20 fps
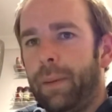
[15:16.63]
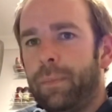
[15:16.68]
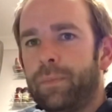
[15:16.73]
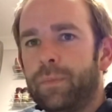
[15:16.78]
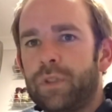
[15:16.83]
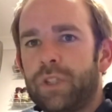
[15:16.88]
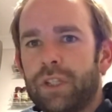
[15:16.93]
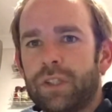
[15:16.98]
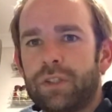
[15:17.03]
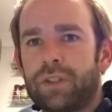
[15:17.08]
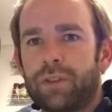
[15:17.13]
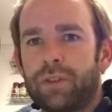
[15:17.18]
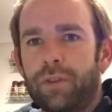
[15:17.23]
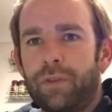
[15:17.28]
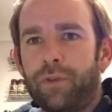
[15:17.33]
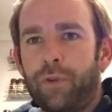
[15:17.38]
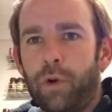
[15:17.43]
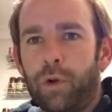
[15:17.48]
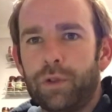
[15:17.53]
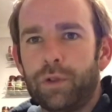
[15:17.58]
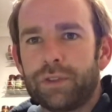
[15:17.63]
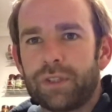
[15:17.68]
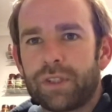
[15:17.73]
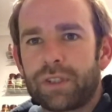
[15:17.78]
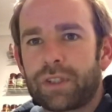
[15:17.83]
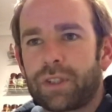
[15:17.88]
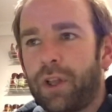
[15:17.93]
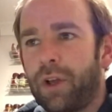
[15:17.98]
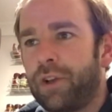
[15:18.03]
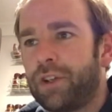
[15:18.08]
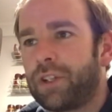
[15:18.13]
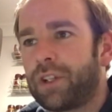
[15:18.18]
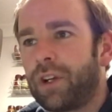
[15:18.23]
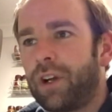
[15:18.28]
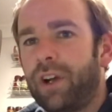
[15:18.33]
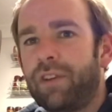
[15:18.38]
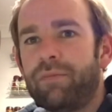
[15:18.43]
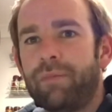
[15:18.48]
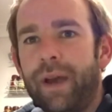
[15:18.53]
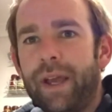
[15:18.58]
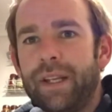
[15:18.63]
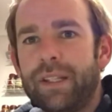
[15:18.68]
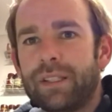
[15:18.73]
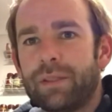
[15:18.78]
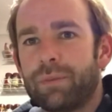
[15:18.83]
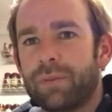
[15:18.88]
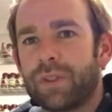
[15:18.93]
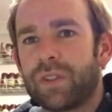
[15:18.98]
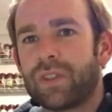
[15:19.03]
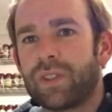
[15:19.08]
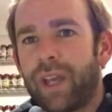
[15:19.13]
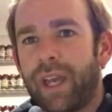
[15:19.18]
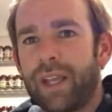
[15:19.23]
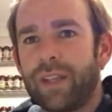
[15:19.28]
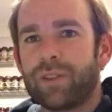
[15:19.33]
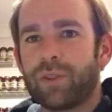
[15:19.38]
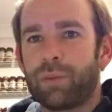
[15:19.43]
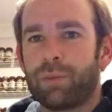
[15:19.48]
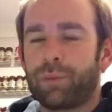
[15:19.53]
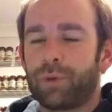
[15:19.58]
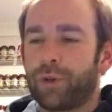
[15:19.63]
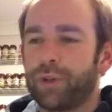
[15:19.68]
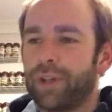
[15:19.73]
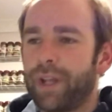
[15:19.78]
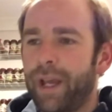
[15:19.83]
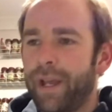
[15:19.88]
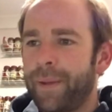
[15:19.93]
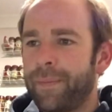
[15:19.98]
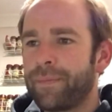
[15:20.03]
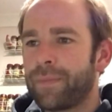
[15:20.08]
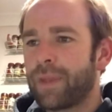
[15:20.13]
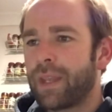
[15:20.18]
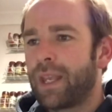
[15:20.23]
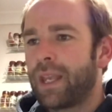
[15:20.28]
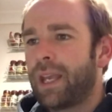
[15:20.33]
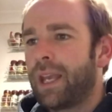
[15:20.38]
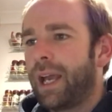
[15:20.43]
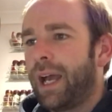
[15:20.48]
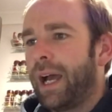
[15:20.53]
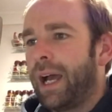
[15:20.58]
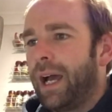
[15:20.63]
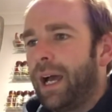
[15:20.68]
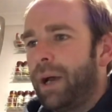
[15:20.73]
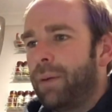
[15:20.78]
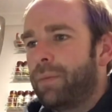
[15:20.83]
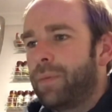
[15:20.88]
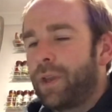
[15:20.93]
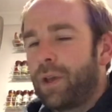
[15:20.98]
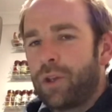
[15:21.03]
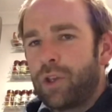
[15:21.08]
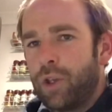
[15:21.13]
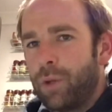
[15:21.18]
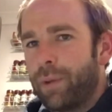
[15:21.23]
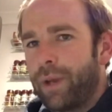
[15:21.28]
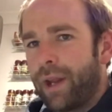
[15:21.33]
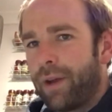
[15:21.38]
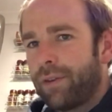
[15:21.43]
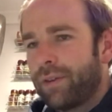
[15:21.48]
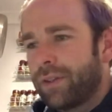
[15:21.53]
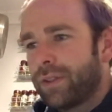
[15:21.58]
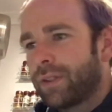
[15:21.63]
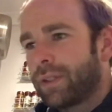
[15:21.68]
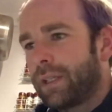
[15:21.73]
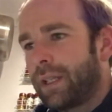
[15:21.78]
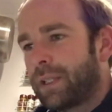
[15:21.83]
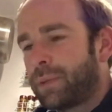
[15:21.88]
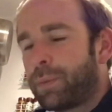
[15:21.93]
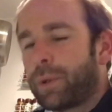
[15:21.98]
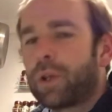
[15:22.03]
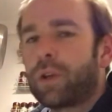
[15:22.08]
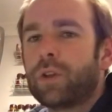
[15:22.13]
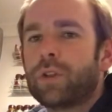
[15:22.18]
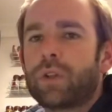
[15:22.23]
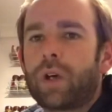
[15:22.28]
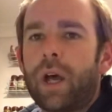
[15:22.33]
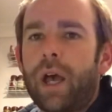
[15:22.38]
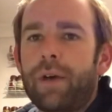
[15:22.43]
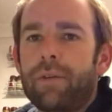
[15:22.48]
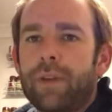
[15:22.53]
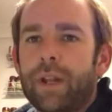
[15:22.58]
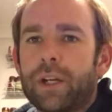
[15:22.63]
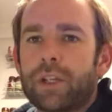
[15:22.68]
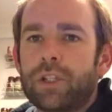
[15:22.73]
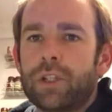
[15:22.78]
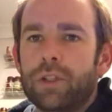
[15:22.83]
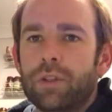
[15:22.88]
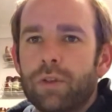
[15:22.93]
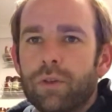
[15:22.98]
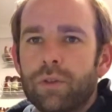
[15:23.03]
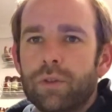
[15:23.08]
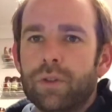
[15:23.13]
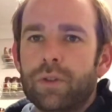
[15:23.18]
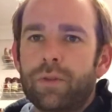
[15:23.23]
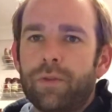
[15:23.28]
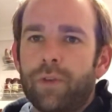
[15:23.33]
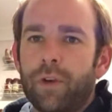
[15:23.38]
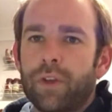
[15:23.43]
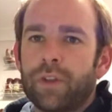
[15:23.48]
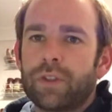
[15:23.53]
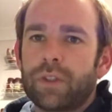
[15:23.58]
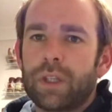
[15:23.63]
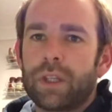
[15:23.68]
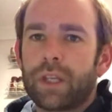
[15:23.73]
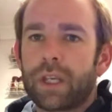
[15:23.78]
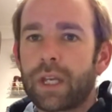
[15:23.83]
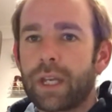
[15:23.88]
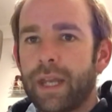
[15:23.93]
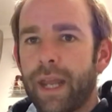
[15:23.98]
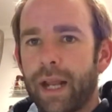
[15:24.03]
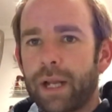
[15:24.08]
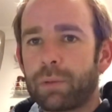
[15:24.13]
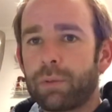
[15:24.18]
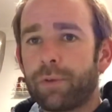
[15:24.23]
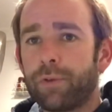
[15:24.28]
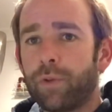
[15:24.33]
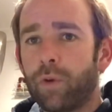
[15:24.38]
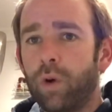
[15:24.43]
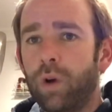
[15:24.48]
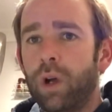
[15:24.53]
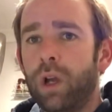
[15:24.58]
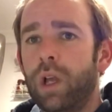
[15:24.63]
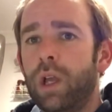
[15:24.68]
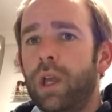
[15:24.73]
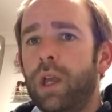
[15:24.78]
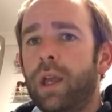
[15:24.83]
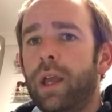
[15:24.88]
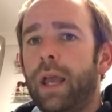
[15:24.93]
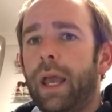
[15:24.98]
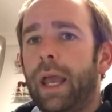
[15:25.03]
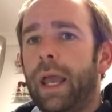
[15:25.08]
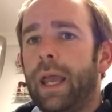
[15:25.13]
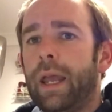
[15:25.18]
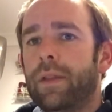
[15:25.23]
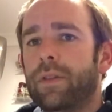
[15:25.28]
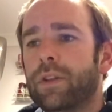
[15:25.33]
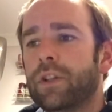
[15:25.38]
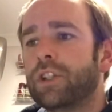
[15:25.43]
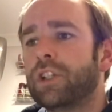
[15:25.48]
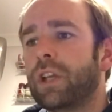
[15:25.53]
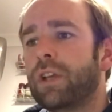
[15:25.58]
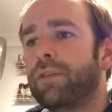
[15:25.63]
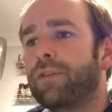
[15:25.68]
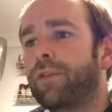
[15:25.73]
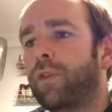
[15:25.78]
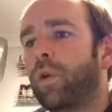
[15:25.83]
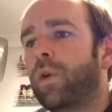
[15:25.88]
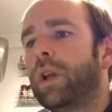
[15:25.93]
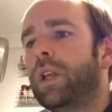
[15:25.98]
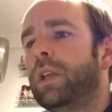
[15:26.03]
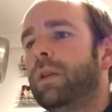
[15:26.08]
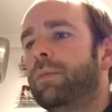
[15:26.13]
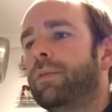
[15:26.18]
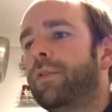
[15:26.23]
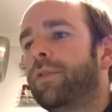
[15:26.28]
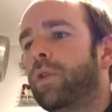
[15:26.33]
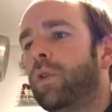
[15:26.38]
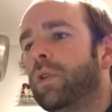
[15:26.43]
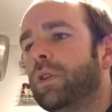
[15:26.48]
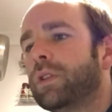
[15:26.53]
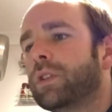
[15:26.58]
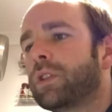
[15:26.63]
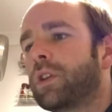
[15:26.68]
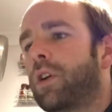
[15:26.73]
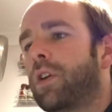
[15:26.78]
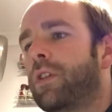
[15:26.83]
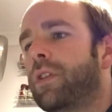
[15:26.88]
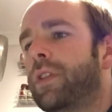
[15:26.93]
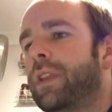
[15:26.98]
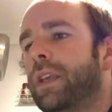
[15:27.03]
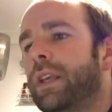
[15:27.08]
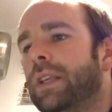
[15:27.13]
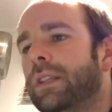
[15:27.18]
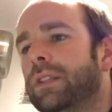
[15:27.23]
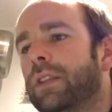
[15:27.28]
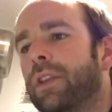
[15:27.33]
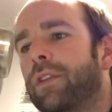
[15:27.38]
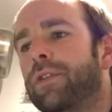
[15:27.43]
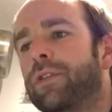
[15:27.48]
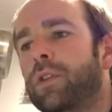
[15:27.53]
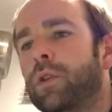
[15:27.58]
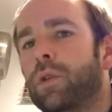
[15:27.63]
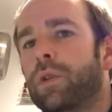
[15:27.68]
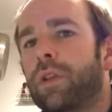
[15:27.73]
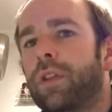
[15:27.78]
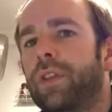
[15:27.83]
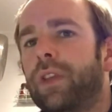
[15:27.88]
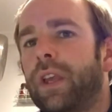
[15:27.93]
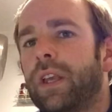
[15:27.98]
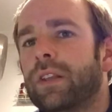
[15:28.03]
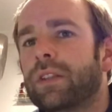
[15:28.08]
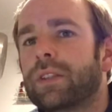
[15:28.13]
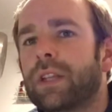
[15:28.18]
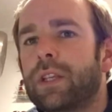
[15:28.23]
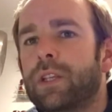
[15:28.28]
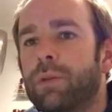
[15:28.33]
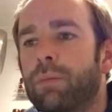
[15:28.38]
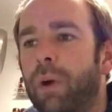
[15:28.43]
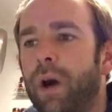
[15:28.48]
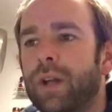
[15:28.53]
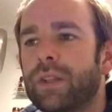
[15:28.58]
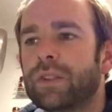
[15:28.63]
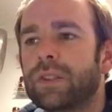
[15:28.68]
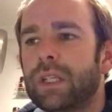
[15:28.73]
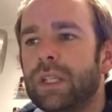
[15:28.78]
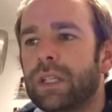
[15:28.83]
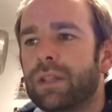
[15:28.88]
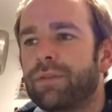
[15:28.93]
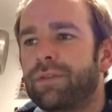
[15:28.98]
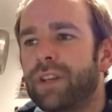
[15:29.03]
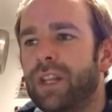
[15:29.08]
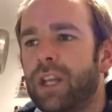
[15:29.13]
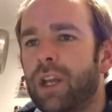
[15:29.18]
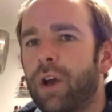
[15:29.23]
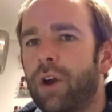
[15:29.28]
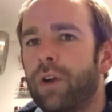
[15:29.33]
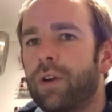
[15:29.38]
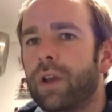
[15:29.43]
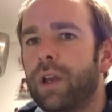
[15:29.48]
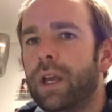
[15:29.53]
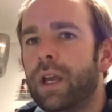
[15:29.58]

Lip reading: Just full disclosure, I've made some mistakes on brew day. They're human errors. It's because I haven't actually used, firstly, the Connect before and the G40 before, so these are the few of the things that you might see in the video